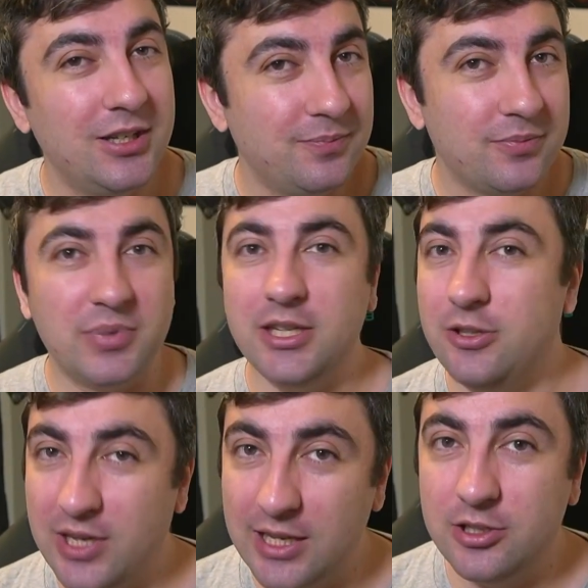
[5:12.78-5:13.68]
but you
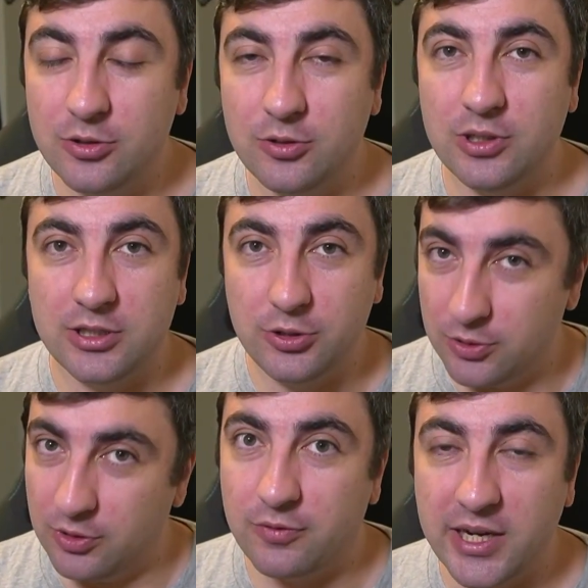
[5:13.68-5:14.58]
can do it
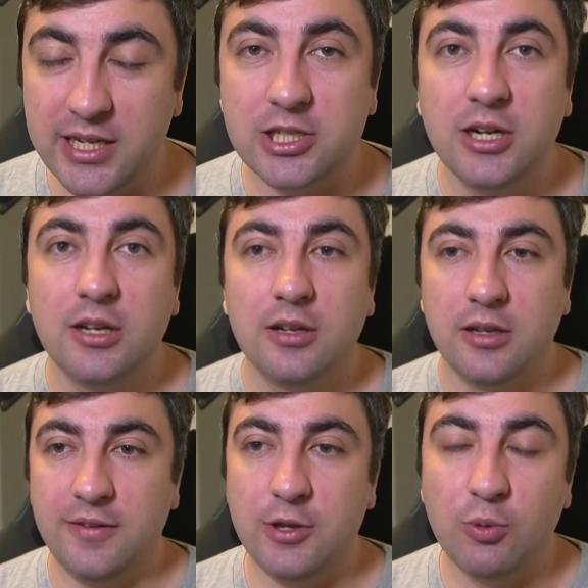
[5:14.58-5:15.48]
with range.
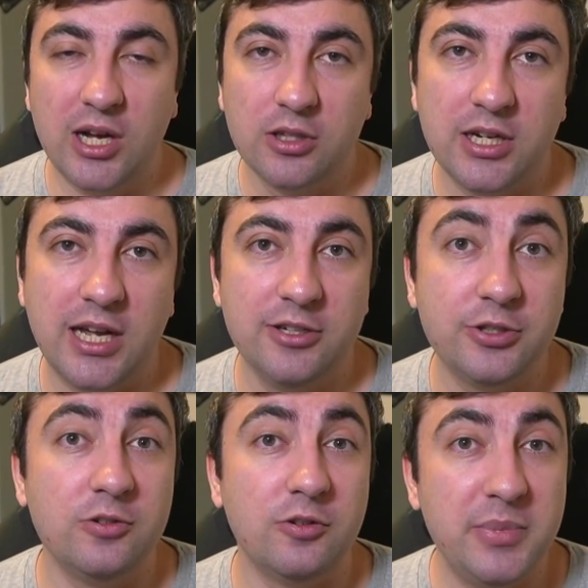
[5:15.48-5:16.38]
If you want to learn how to do it
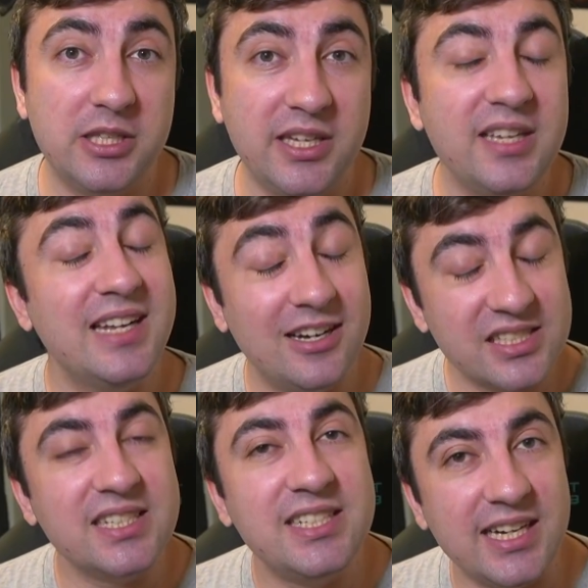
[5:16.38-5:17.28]
with melee, now is the
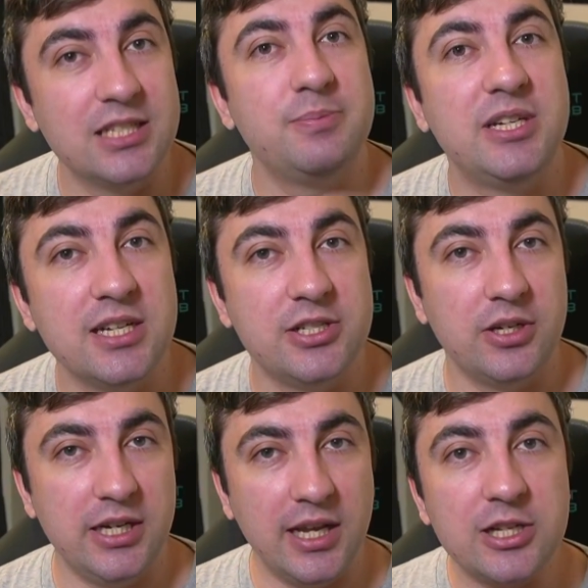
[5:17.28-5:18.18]
chance, because you're
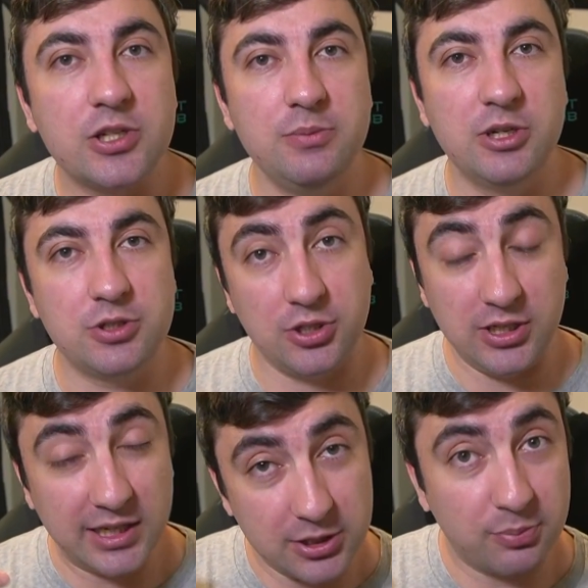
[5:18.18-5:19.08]
in entry mode, so you
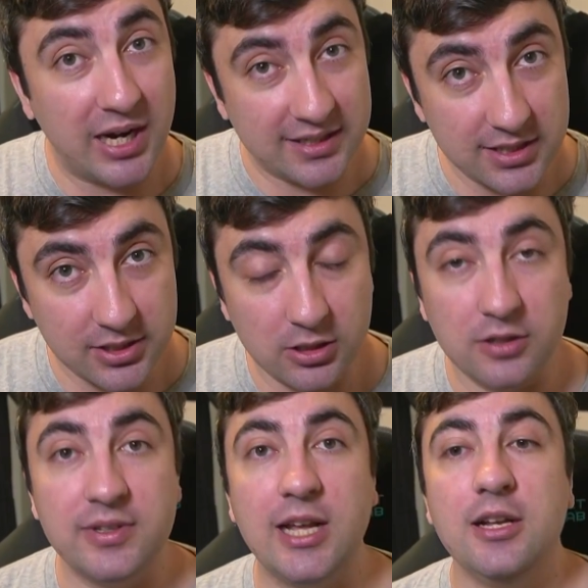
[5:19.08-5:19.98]
get to practice all of
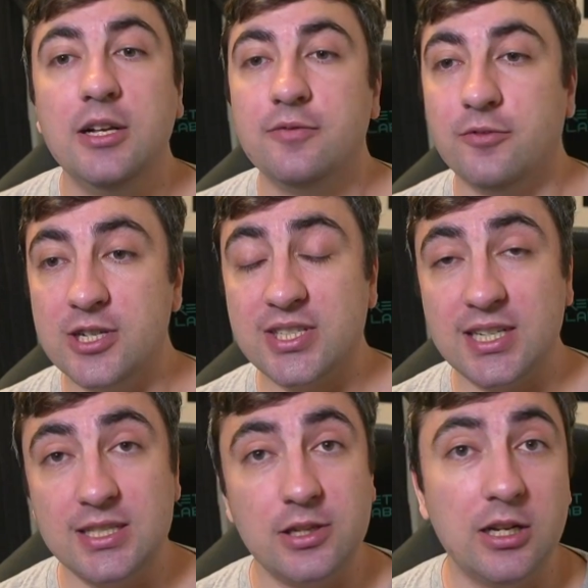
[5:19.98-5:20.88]
that. Verzik
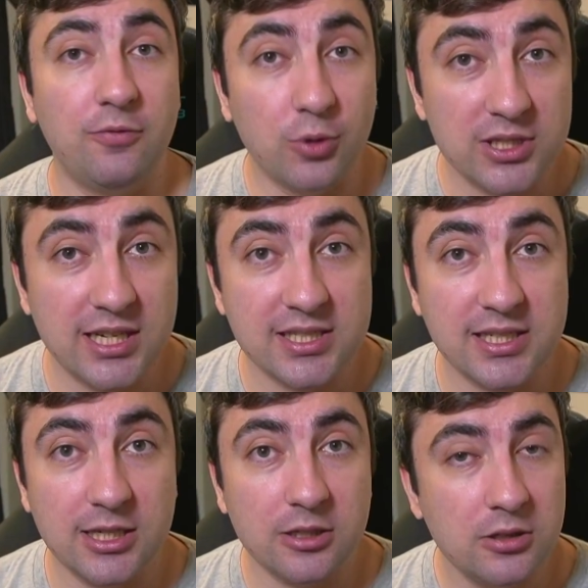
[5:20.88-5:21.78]
is on a 4-tick
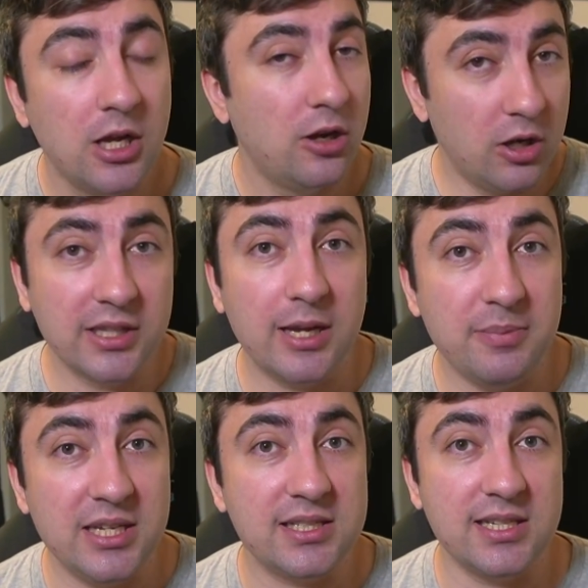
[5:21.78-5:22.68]
cycle. All that
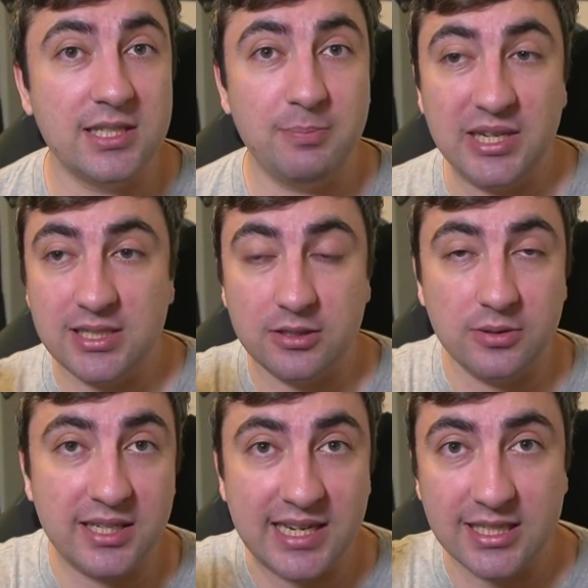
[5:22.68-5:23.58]
means is it basically
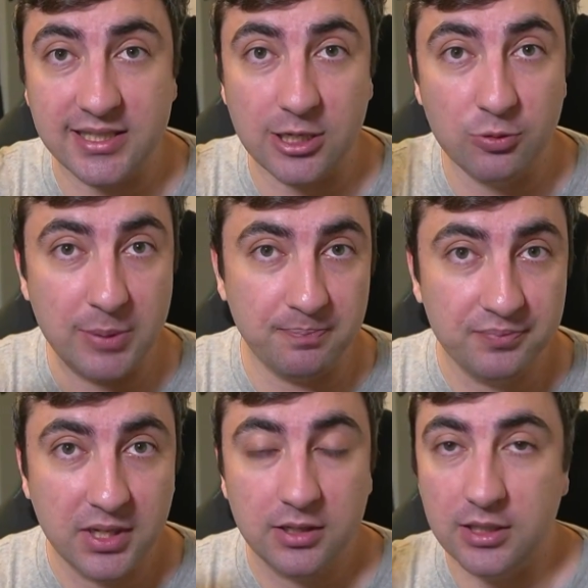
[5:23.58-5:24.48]
attacks like a whip.
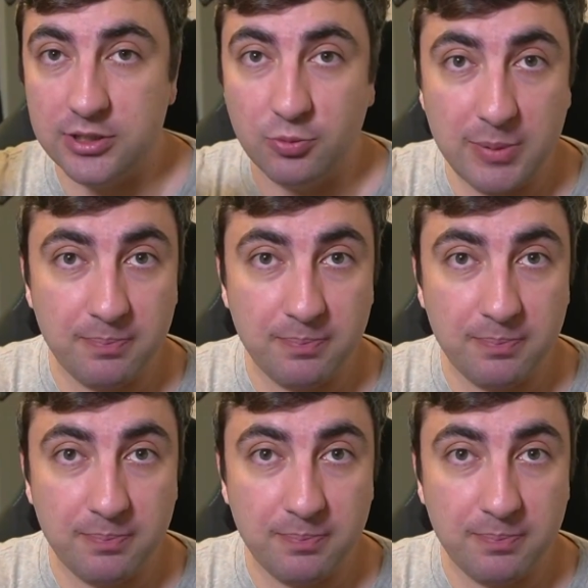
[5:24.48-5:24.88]
It's whip,